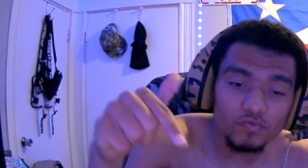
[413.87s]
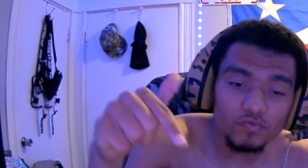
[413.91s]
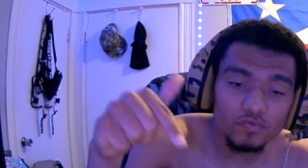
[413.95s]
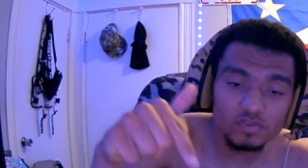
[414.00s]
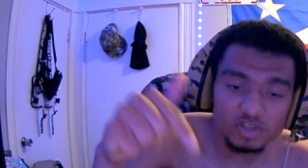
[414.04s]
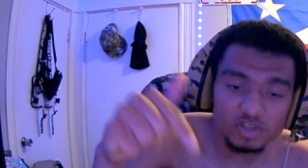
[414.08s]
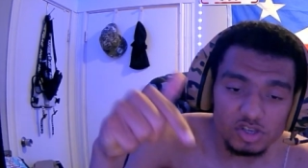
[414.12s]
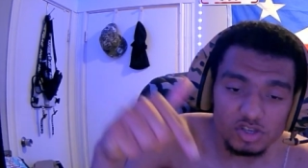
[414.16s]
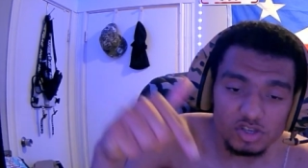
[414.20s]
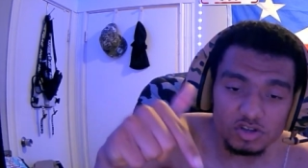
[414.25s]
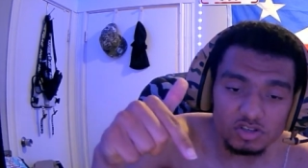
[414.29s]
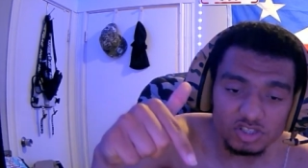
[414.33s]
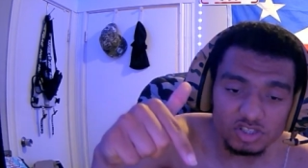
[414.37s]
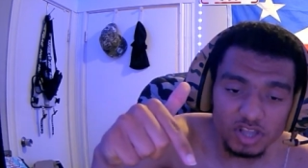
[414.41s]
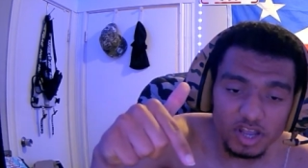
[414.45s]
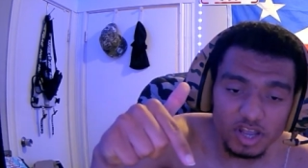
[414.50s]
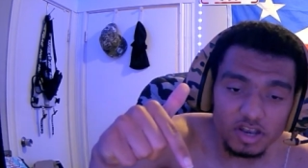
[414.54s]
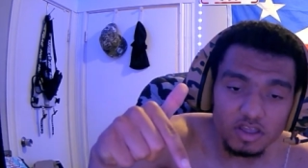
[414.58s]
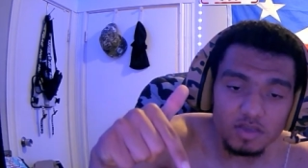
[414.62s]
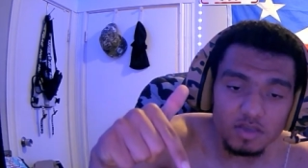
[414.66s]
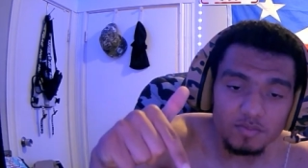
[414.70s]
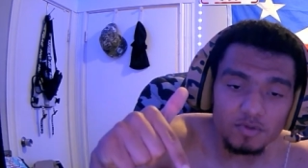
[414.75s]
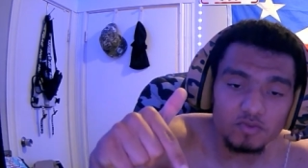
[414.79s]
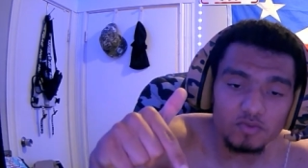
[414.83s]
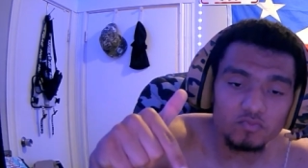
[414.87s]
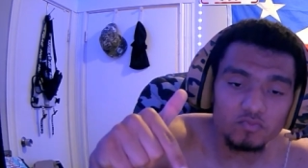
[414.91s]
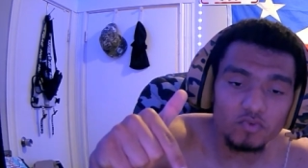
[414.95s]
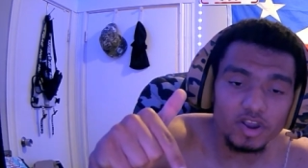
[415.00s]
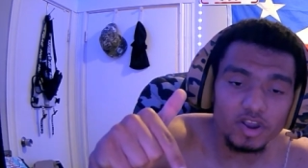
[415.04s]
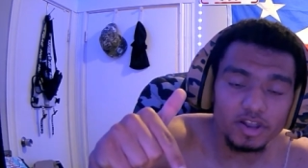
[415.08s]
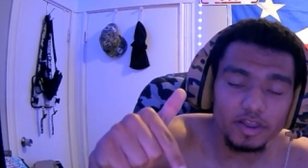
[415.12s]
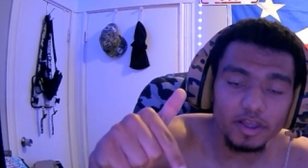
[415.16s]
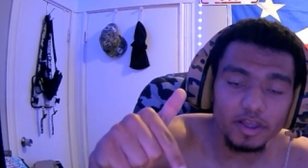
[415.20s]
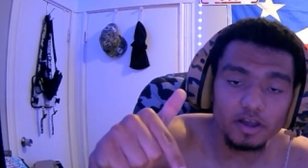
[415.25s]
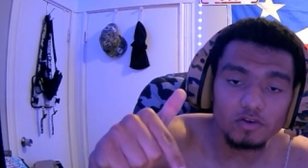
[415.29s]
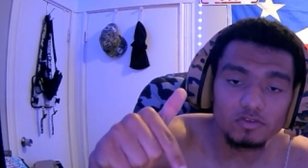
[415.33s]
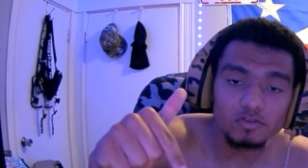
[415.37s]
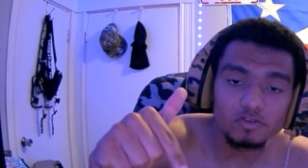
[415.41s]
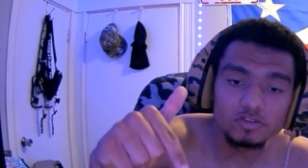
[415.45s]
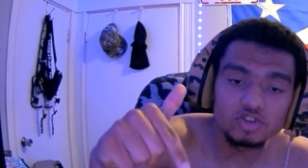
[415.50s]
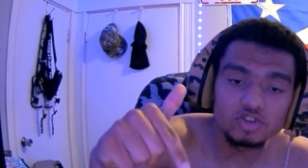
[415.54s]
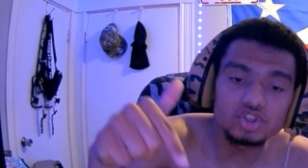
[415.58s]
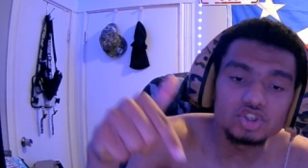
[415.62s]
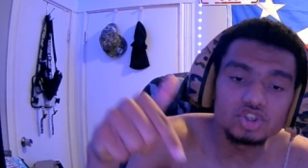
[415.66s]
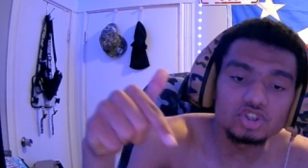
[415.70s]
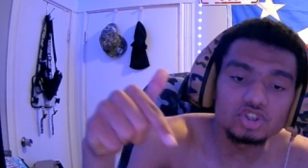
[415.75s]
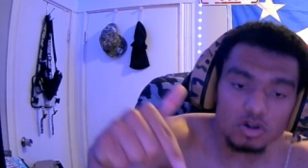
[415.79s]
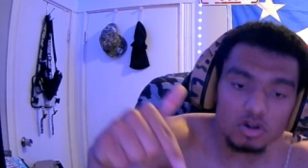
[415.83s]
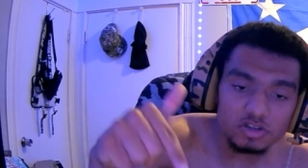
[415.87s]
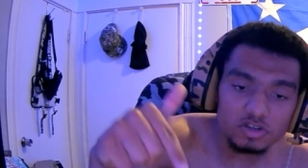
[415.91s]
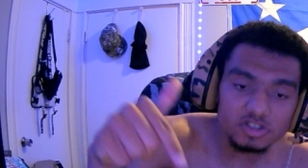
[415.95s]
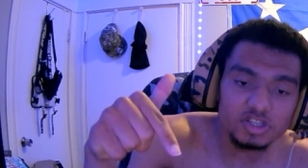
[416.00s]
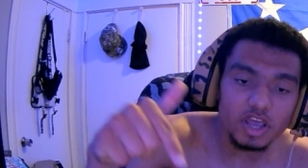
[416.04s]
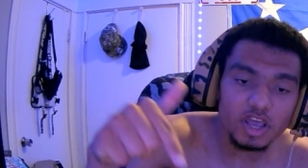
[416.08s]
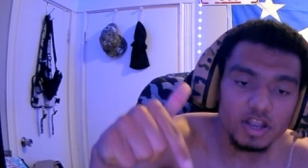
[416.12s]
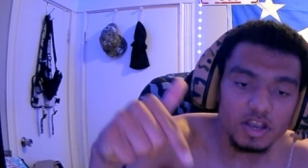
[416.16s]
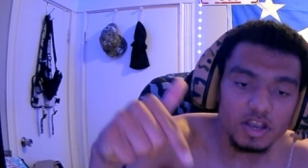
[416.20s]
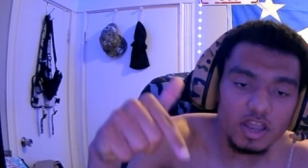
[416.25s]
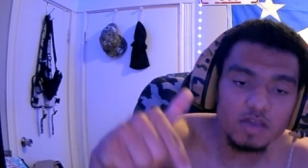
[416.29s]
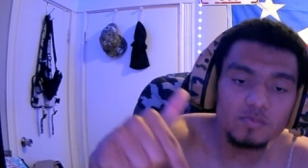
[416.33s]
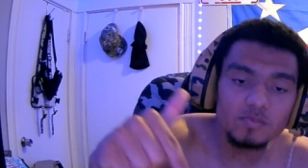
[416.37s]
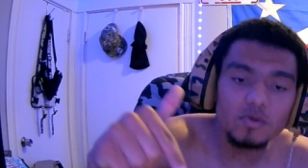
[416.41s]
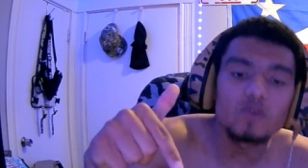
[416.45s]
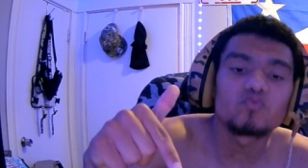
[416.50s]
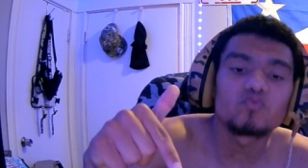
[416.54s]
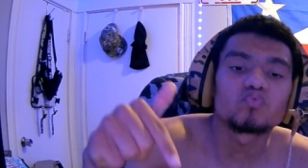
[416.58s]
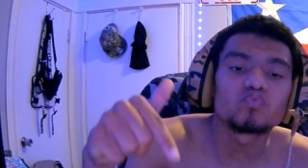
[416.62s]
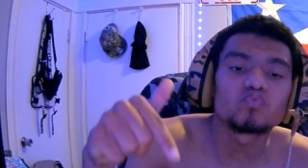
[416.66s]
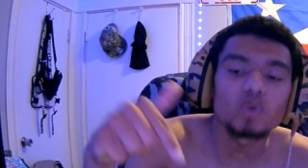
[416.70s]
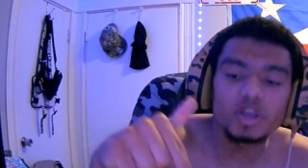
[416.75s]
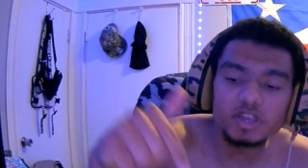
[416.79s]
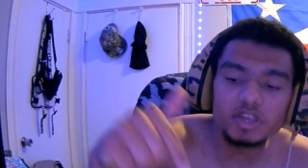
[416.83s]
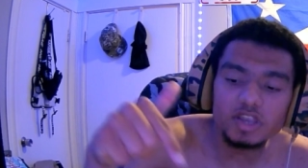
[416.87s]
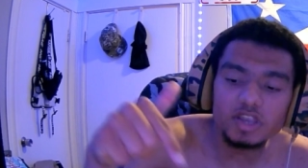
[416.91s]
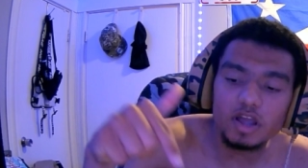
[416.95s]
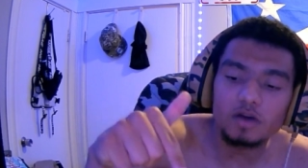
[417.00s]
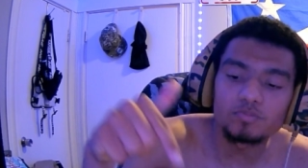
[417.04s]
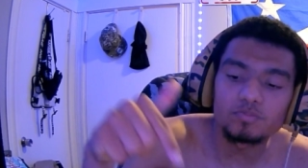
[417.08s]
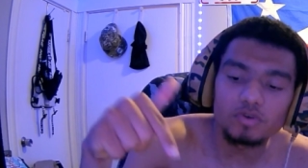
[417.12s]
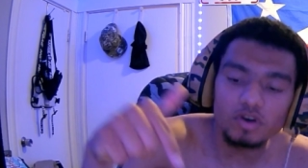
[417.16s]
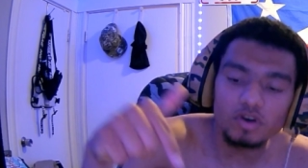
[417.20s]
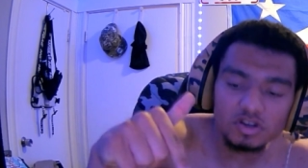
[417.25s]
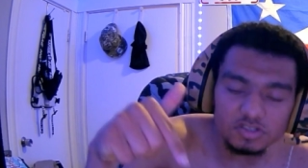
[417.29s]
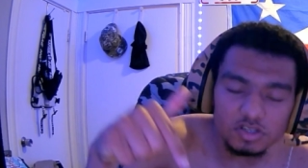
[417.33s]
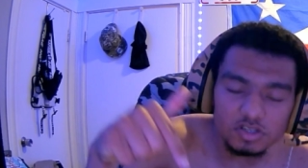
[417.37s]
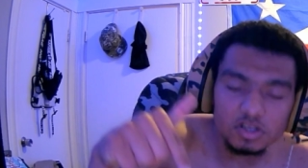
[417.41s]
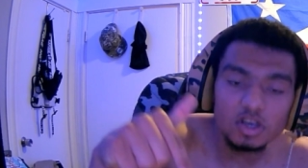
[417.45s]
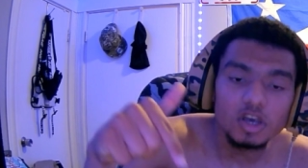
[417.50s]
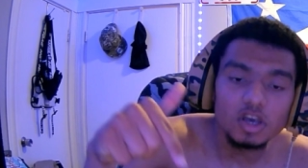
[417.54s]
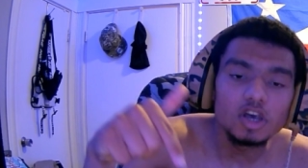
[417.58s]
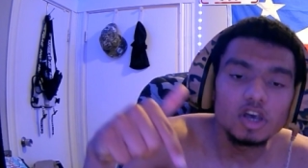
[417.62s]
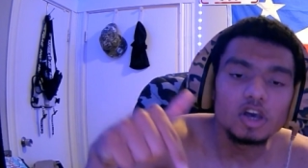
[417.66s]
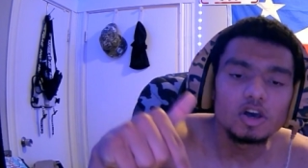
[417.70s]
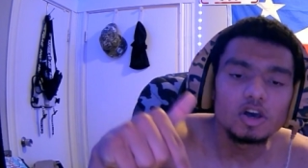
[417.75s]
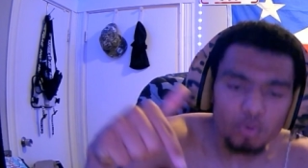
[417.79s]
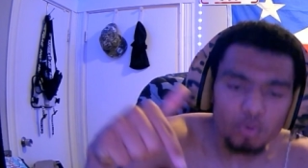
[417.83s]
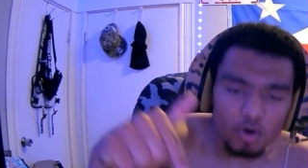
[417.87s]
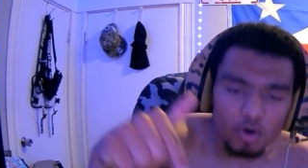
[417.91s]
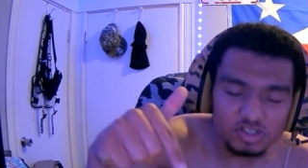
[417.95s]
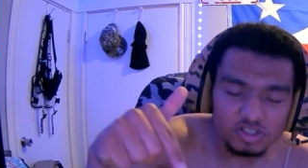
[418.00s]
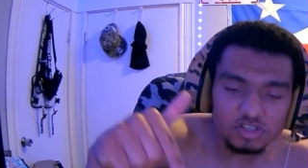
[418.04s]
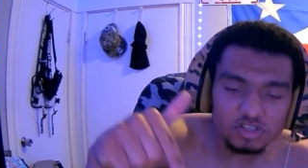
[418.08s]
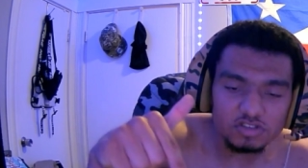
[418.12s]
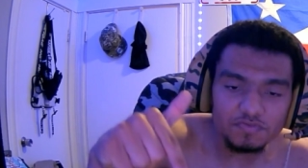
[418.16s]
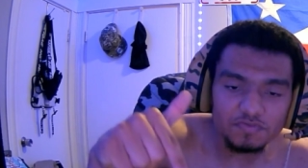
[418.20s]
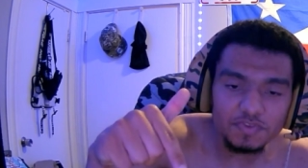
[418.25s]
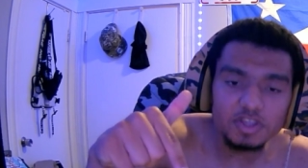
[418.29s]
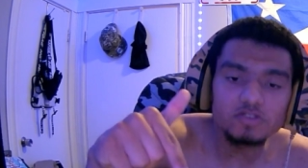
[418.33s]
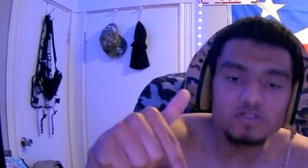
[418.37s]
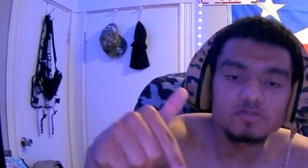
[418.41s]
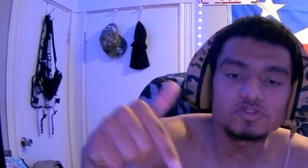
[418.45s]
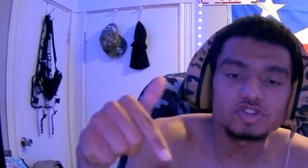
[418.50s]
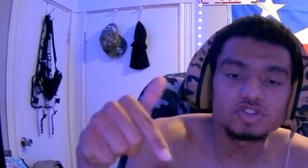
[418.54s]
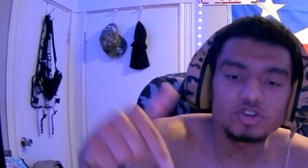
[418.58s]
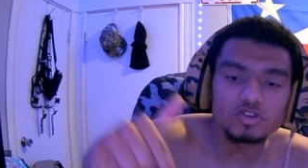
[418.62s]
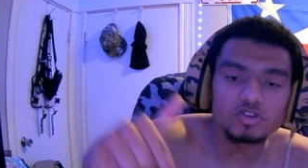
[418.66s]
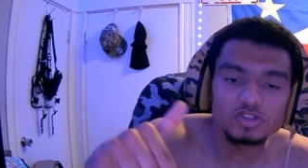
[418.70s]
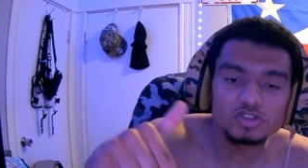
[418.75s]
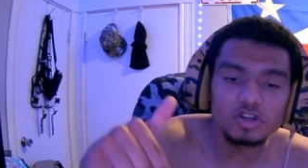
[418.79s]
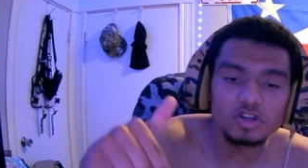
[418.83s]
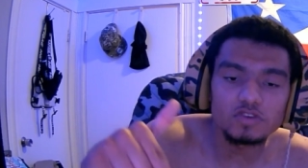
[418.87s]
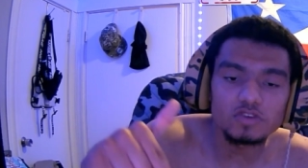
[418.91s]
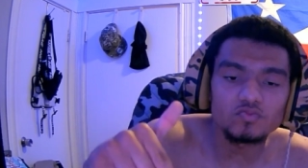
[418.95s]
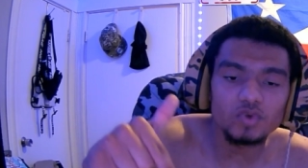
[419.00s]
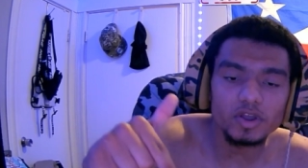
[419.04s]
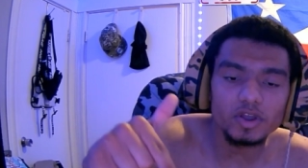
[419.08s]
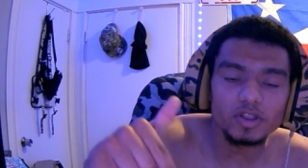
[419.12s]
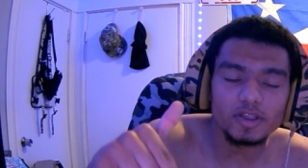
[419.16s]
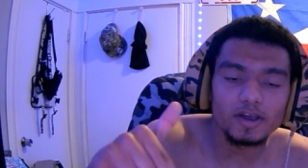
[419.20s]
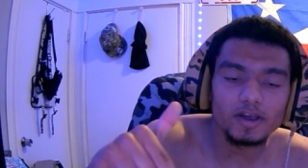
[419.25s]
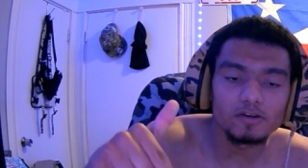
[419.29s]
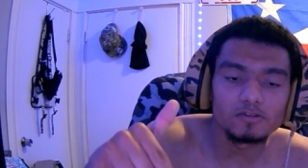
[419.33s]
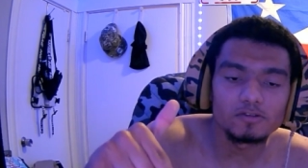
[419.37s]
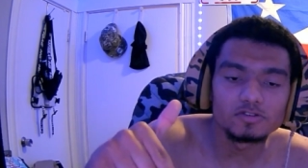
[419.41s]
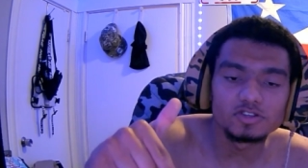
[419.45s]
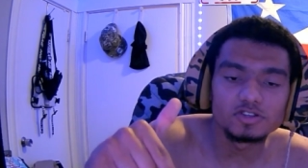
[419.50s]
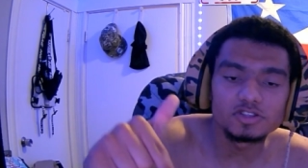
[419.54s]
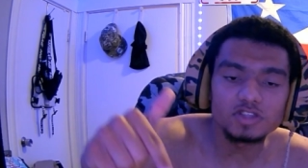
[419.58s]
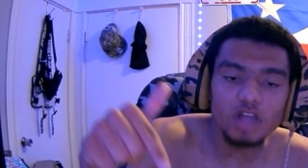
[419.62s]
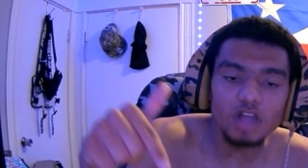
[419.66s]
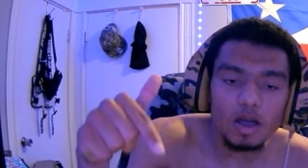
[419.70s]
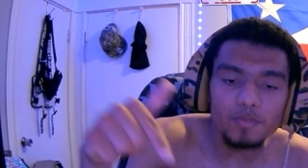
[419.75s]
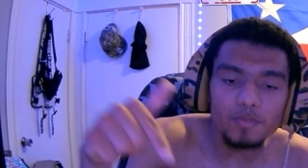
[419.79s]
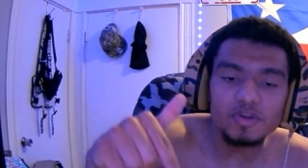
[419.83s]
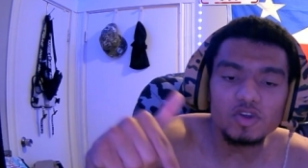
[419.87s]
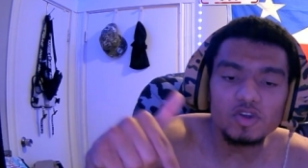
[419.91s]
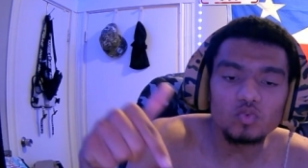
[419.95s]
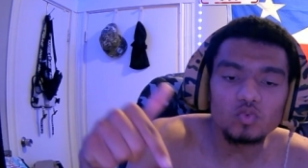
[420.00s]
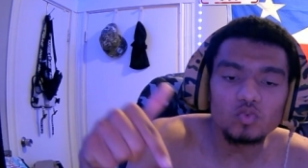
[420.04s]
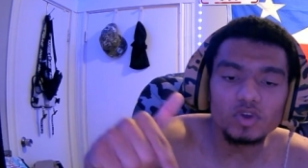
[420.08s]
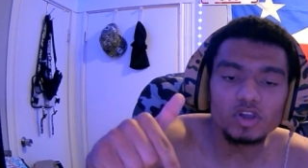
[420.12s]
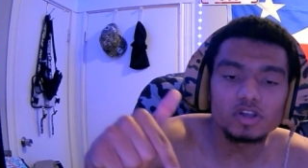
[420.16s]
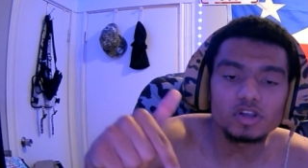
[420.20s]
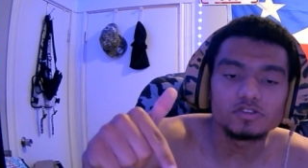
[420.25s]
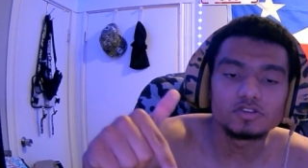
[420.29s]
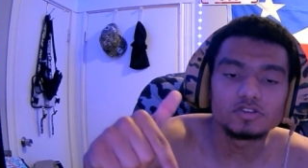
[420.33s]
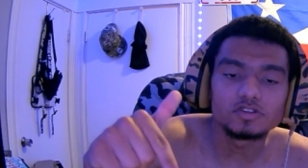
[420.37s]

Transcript: search that name up right now. Search that name up right now. Pause pause this video and search it up right now. Stop being weird.